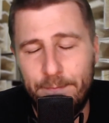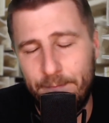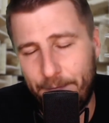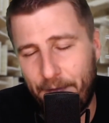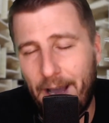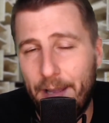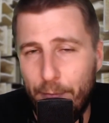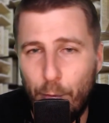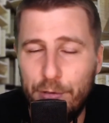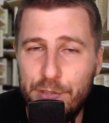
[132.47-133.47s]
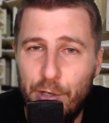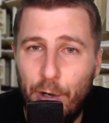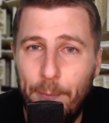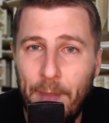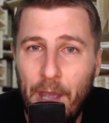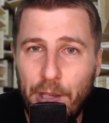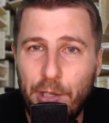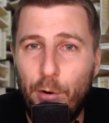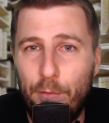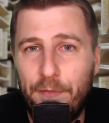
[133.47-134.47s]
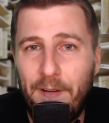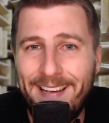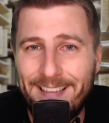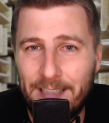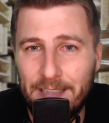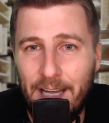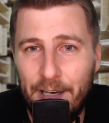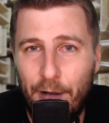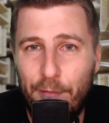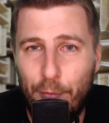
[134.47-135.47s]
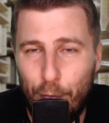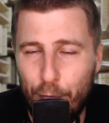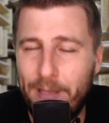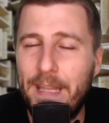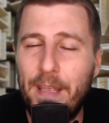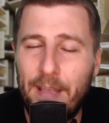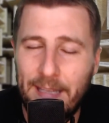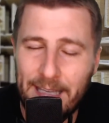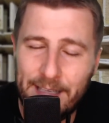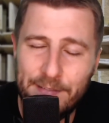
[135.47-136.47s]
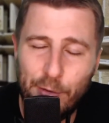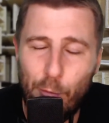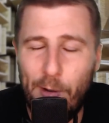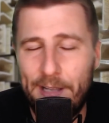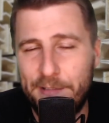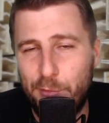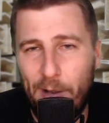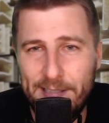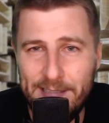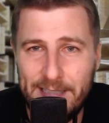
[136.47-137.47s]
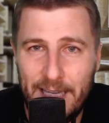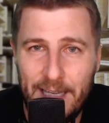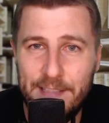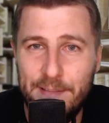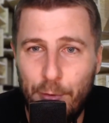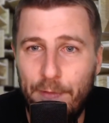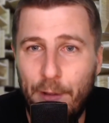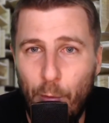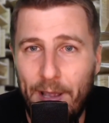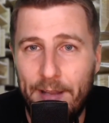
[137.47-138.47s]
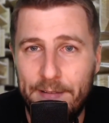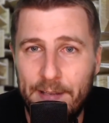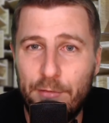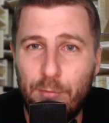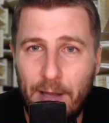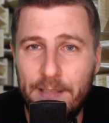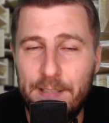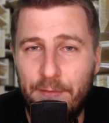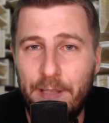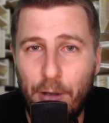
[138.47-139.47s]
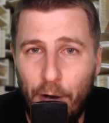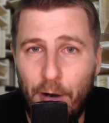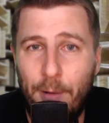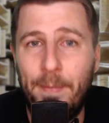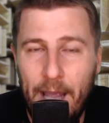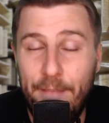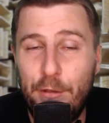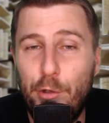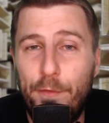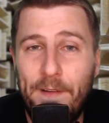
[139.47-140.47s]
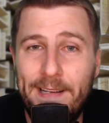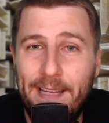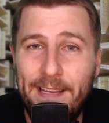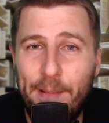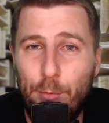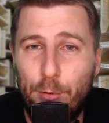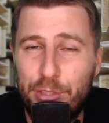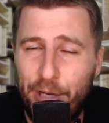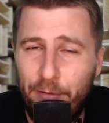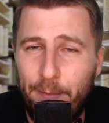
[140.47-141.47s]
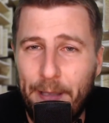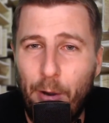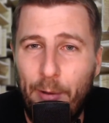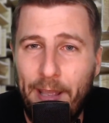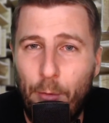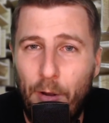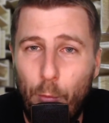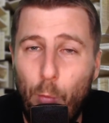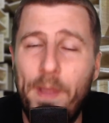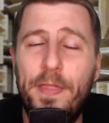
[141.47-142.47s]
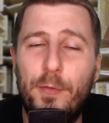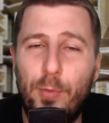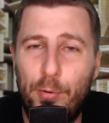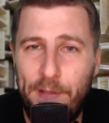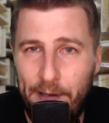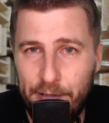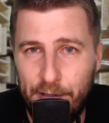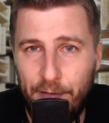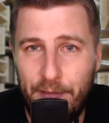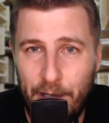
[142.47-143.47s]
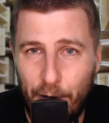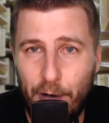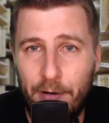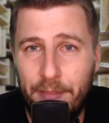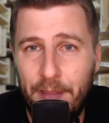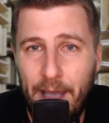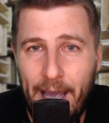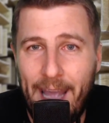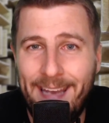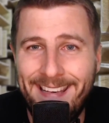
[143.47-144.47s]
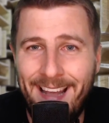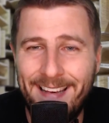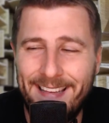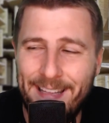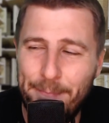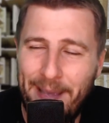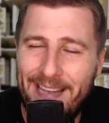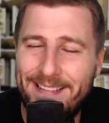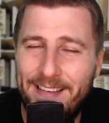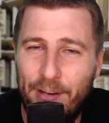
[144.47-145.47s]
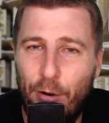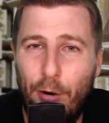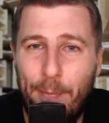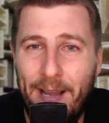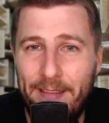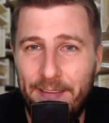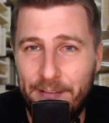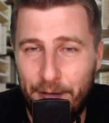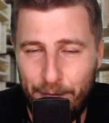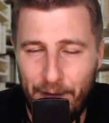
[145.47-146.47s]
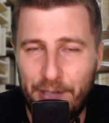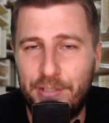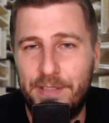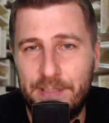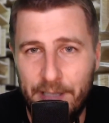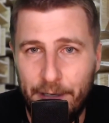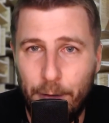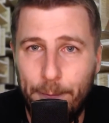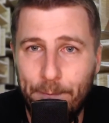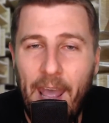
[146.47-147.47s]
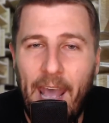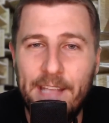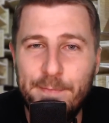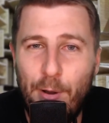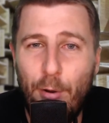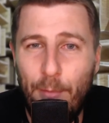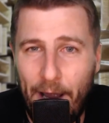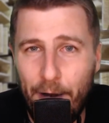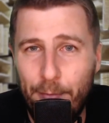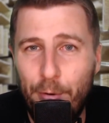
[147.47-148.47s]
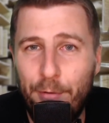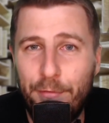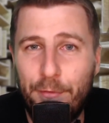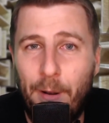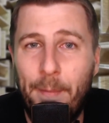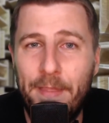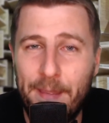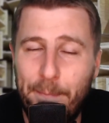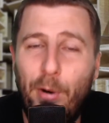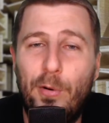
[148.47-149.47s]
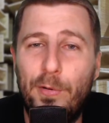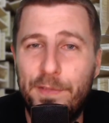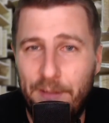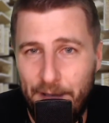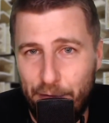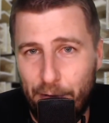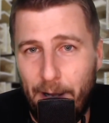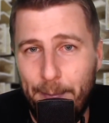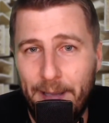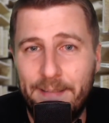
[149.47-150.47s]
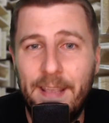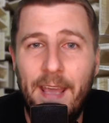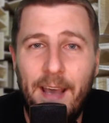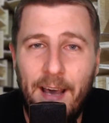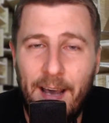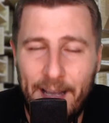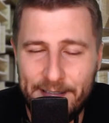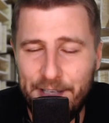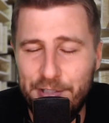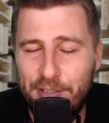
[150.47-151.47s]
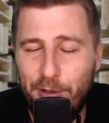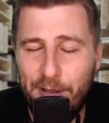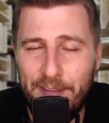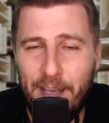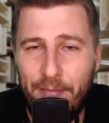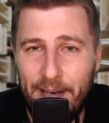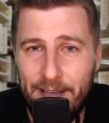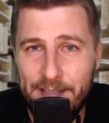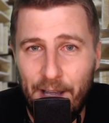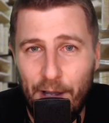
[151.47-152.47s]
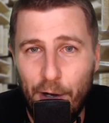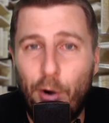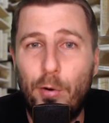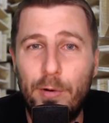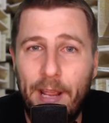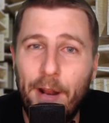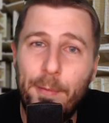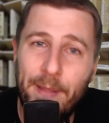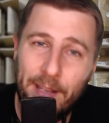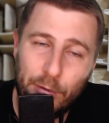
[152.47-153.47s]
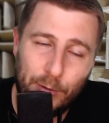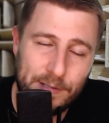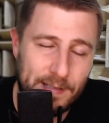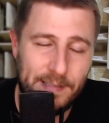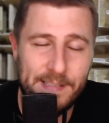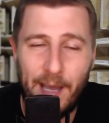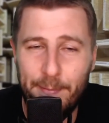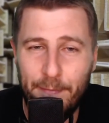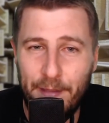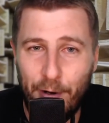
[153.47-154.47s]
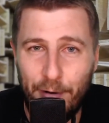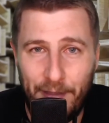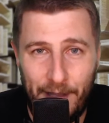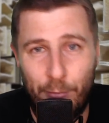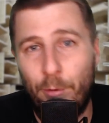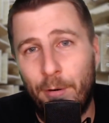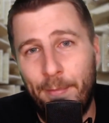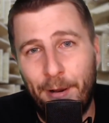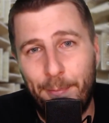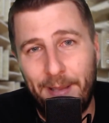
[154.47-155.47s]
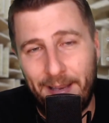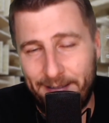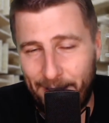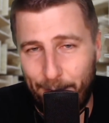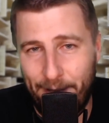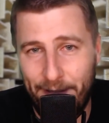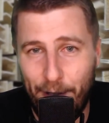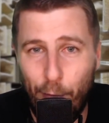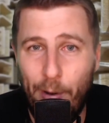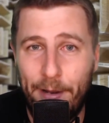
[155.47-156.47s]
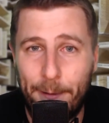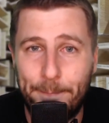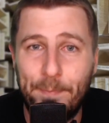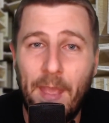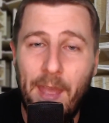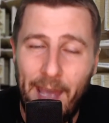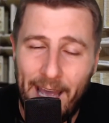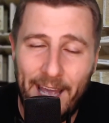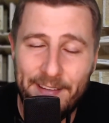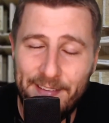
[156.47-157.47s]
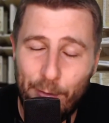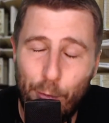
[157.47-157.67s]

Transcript: 5 or so, you don't find a lot of really east to west, west to east moving winds. It's relatively calm. If you do find any, they will generally be going with the rotation of the Earth and not impacted at all by this convection cycle. As air moves from the poles to the tropics, essentially you can think of it as cold air being towards the top of the Earth and warm air being down by the equator. As we